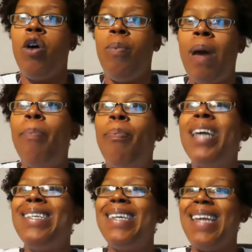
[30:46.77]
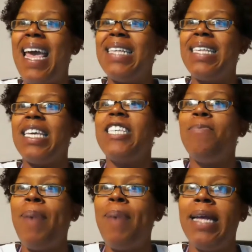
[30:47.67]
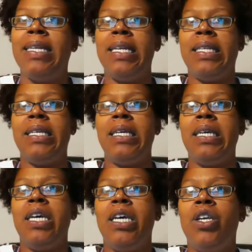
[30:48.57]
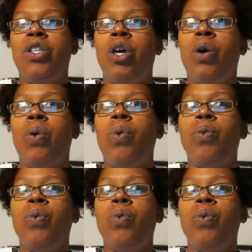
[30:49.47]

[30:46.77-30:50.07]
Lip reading: my budget has expanded. So